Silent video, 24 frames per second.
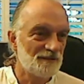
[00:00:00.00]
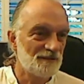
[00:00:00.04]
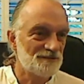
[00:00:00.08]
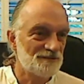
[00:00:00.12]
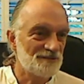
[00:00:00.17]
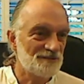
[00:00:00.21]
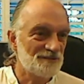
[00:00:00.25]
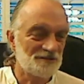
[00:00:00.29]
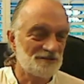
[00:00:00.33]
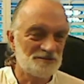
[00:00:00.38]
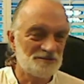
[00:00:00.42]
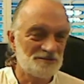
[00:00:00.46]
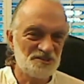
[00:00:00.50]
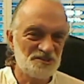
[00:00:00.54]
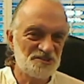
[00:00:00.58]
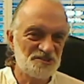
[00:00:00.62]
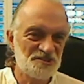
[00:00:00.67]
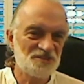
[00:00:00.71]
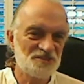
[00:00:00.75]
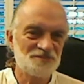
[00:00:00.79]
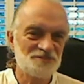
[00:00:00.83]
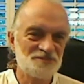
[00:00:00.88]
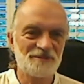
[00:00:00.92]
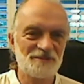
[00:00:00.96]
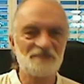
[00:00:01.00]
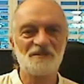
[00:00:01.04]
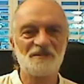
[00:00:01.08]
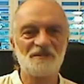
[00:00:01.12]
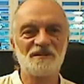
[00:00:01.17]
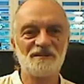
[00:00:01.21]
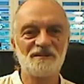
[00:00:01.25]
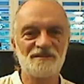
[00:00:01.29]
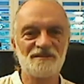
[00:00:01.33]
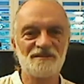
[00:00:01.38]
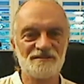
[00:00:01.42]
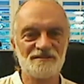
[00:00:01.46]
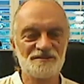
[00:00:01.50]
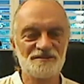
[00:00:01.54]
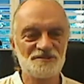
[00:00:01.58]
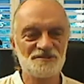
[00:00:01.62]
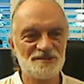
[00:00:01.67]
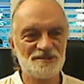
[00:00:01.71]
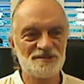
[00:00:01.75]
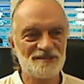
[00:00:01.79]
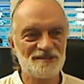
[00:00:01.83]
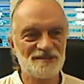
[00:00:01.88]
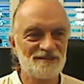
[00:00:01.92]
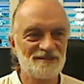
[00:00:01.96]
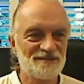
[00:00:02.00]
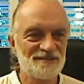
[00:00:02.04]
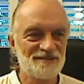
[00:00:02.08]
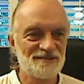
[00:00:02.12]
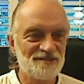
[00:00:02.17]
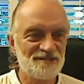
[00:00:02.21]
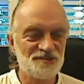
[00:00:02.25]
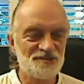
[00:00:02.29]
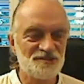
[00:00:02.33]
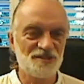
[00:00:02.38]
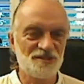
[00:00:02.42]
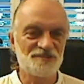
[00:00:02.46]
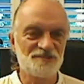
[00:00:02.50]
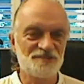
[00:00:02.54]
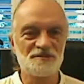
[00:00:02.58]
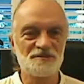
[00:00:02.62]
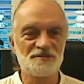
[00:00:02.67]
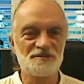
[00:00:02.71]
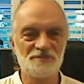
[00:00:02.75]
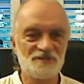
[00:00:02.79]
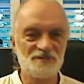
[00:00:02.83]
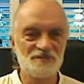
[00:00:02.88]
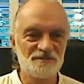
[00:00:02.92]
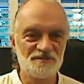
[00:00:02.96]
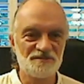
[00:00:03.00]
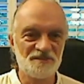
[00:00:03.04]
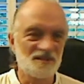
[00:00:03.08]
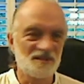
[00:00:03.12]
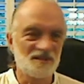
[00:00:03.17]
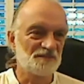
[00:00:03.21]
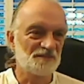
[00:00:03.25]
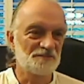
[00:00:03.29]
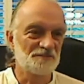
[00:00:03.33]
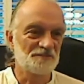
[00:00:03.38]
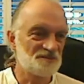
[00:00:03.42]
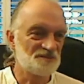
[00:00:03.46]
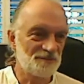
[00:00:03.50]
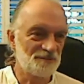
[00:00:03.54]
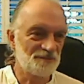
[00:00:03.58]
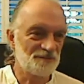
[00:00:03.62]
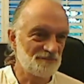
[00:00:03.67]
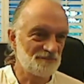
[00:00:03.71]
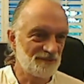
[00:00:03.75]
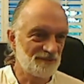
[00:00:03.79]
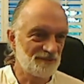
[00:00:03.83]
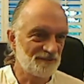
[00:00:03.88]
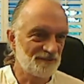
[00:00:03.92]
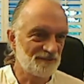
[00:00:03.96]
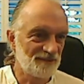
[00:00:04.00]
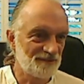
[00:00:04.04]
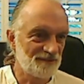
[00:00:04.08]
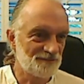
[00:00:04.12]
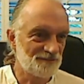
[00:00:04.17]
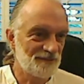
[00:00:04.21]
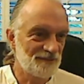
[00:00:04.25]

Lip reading: So I could just disregard it. It's just a little digestible thing or something like that,